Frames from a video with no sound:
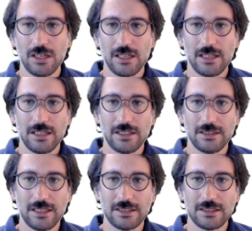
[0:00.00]
and
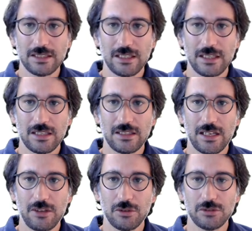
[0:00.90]
that
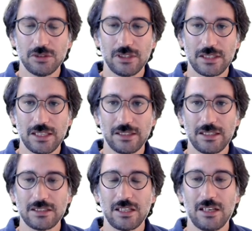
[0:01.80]
diode
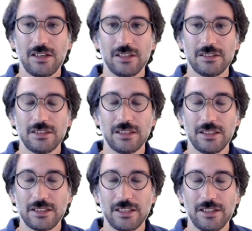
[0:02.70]
cannot
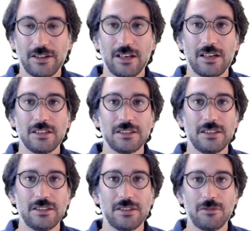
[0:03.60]
carry current in
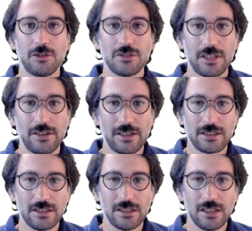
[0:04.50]
the reverse
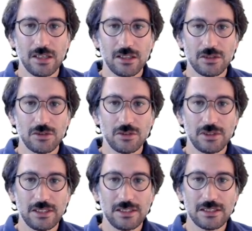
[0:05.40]
direction. So
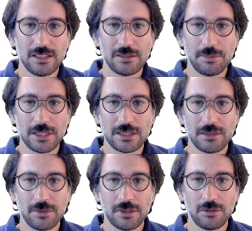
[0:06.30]
it is not
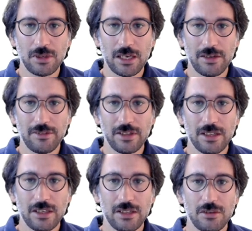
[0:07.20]
possible to have
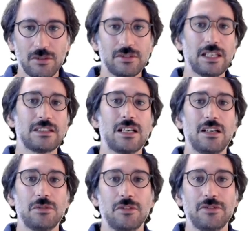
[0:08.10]
that kind
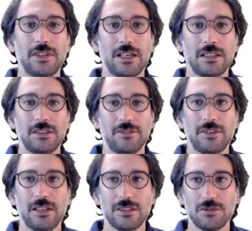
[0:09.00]
of negative
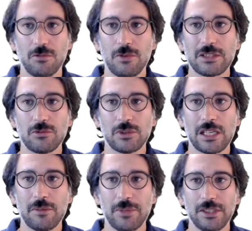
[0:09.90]
current. So what would
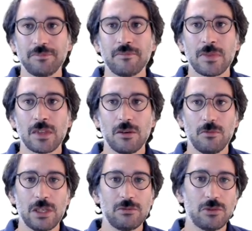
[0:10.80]
happen?
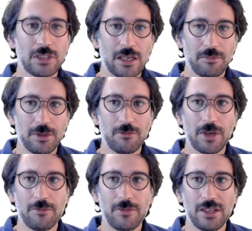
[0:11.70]
What would happen
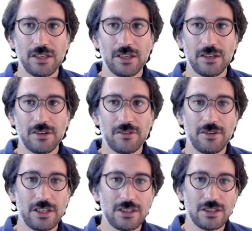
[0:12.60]
when we
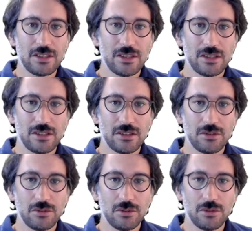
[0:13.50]
reach
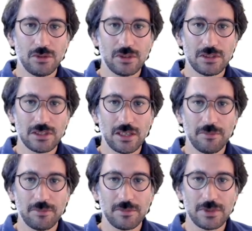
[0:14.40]
to some
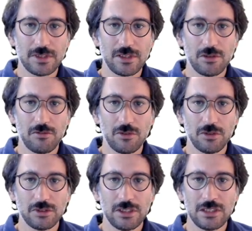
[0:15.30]
zero
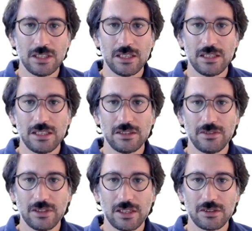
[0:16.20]
voltage? It will not